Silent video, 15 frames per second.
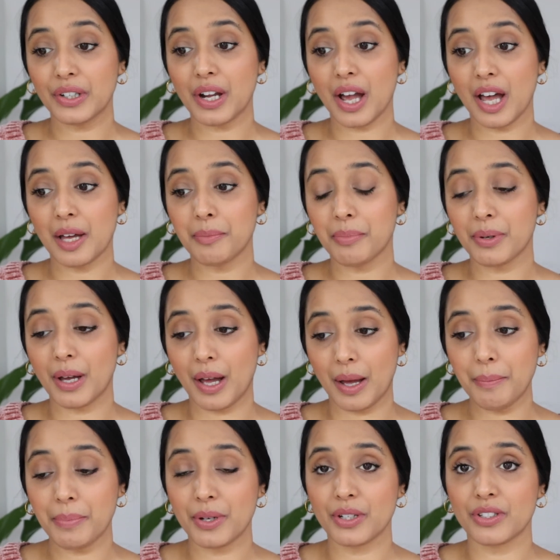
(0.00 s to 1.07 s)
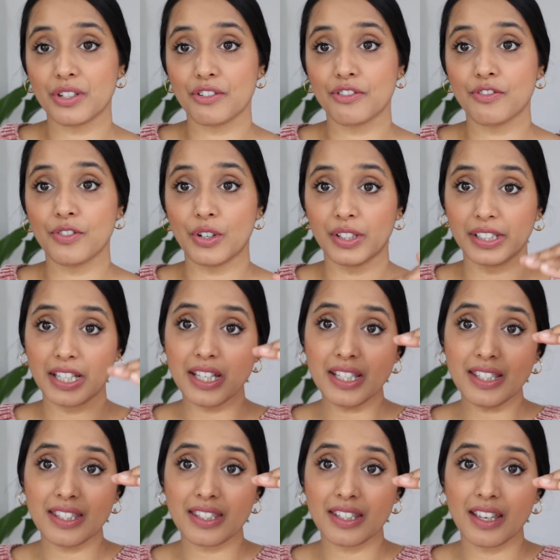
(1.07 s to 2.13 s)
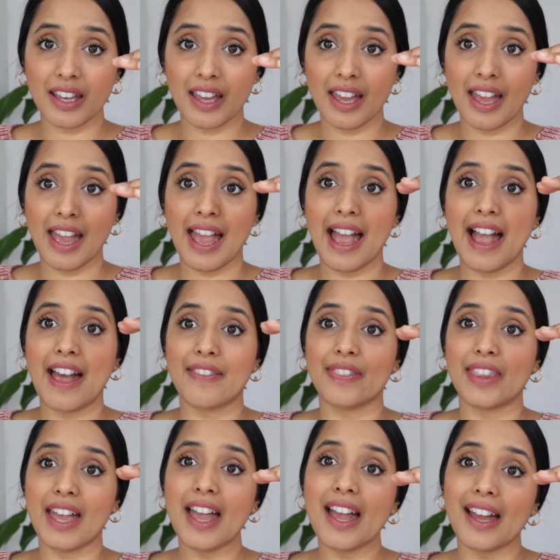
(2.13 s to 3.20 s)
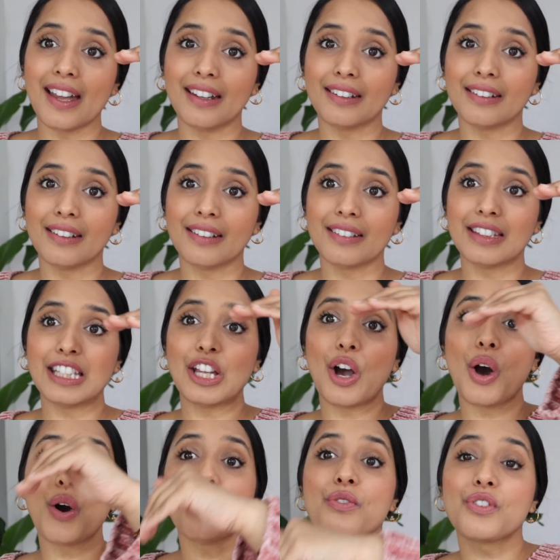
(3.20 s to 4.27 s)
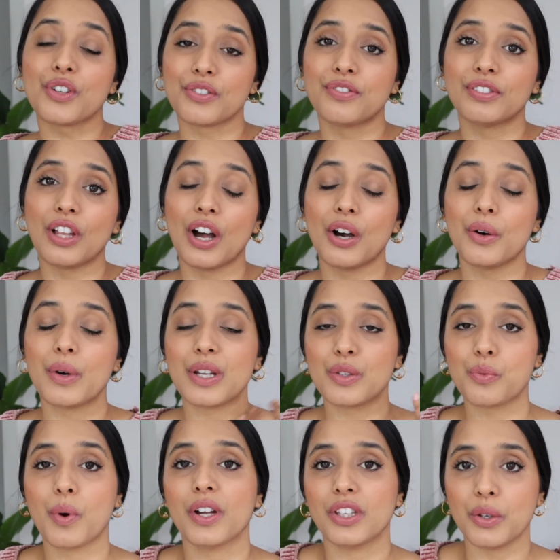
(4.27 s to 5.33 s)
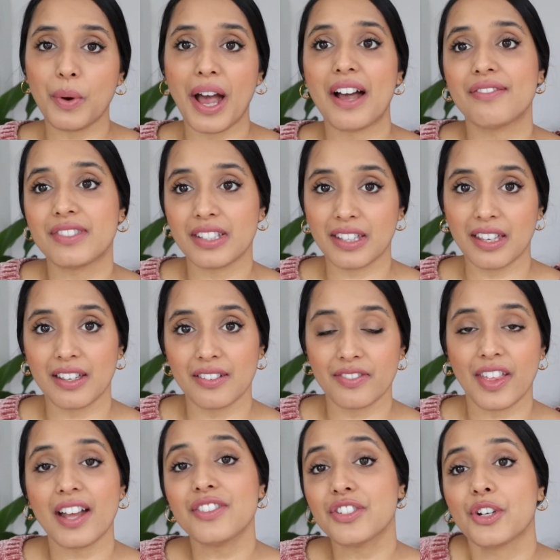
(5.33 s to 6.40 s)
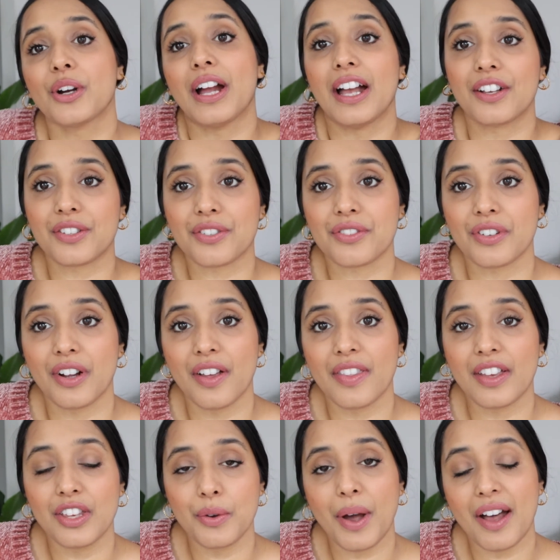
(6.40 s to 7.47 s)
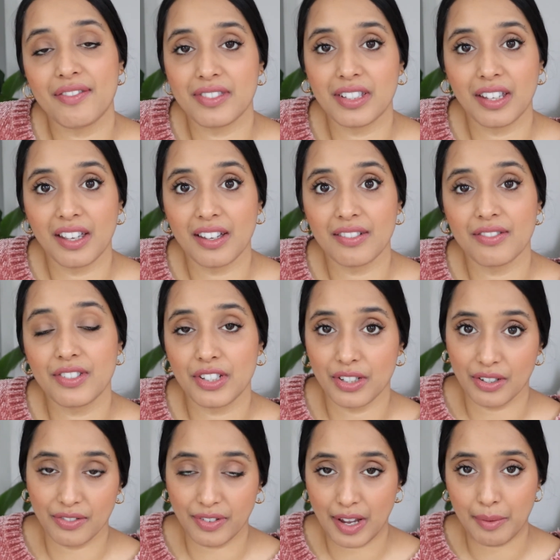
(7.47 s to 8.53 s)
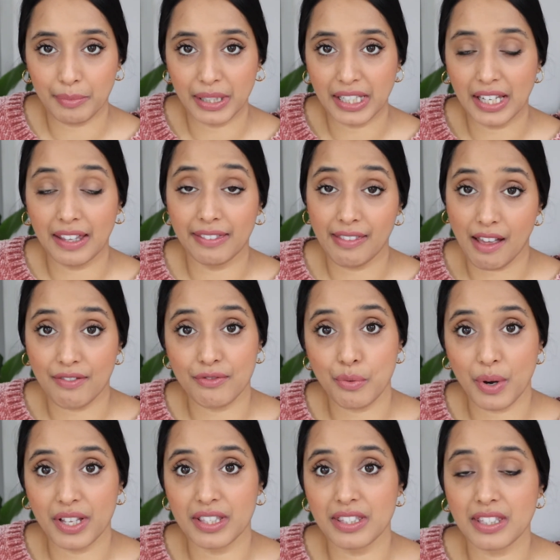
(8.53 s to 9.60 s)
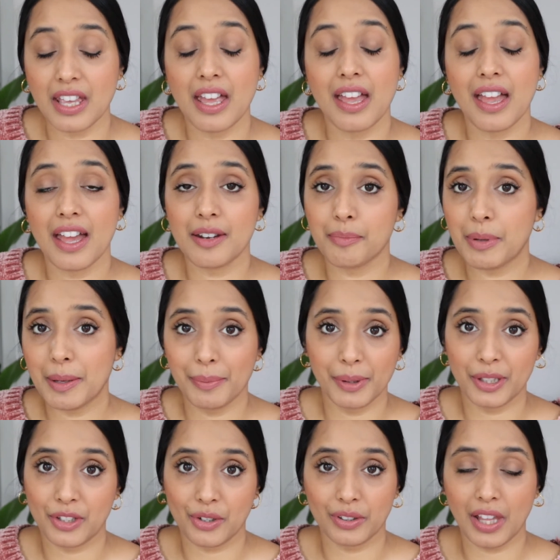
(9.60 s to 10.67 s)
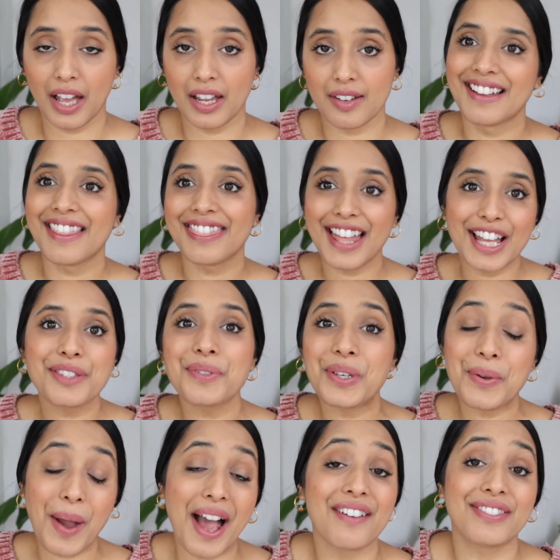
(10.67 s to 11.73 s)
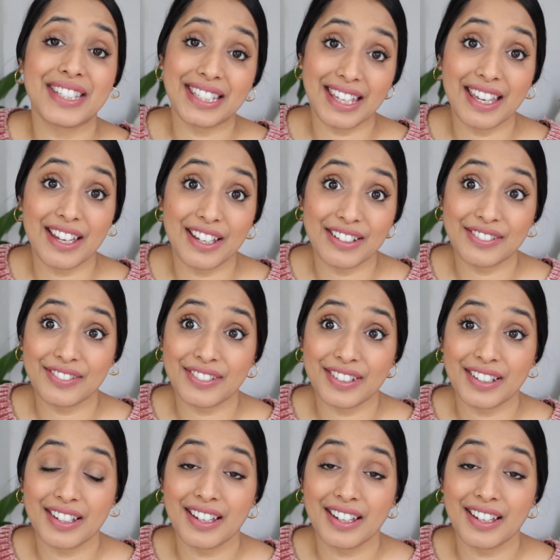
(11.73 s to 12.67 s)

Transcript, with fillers: cup up to fullness. And then the overflow is what you have to give. That's your extra that you have to give to your family and loved ones and people in your life. That's what you have to give